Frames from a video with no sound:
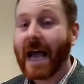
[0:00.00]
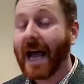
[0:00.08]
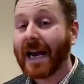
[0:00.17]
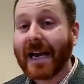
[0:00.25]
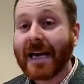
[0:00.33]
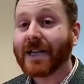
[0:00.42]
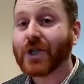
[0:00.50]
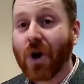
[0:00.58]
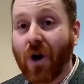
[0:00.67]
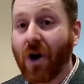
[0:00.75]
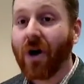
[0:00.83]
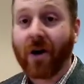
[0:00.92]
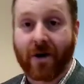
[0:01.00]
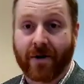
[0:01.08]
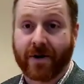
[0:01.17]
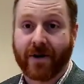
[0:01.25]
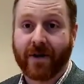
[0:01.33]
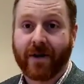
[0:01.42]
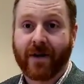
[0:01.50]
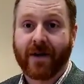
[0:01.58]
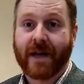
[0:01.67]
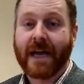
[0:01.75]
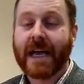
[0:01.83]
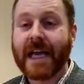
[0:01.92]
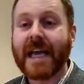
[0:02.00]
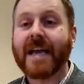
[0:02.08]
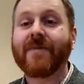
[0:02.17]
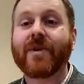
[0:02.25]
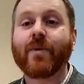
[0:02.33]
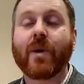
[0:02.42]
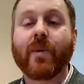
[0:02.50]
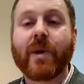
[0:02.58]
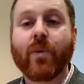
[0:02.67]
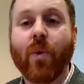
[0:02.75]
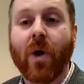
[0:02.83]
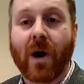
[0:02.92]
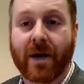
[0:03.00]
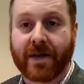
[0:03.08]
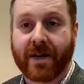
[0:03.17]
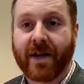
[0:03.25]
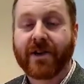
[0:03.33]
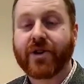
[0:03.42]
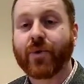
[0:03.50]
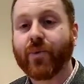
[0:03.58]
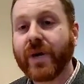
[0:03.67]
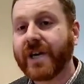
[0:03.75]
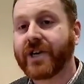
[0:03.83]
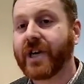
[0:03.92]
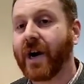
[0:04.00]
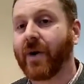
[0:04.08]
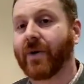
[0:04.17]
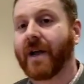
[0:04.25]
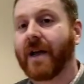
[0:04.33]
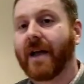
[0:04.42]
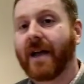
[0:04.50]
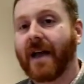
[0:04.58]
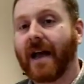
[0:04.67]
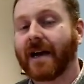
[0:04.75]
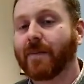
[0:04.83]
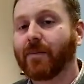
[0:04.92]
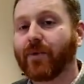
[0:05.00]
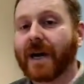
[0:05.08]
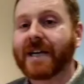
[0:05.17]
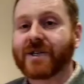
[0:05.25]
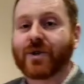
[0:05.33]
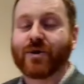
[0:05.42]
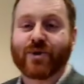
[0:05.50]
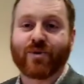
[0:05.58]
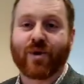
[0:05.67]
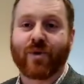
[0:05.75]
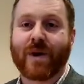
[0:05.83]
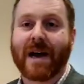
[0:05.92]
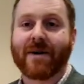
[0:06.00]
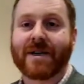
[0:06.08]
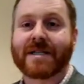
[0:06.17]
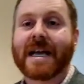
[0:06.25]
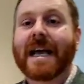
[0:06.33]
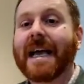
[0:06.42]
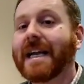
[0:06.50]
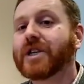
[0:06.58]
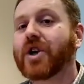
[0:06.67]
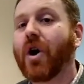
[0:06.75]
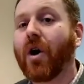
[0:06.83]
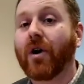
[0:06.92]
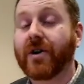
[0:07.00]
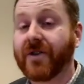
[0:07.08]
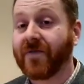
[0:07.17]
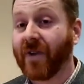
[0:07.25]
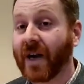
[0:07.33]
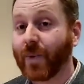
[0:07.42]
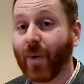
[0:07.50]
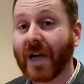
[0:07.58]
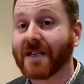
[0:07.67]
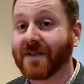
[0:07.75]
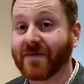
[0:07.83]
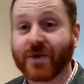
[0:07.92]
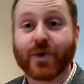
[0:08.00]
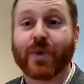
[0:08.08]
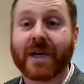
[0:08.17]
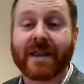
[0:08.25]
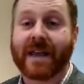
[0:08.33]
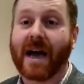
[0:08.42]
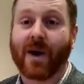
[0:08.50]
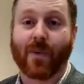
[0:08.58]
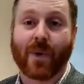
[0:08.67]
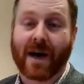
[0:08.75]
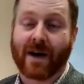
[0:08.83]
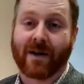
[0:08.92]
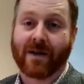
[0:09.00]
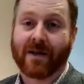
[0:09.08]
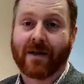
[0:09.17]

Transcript: And it is hard. Even when we want to reach out and embrace those who are around us, it is hard to find ways of doing that well.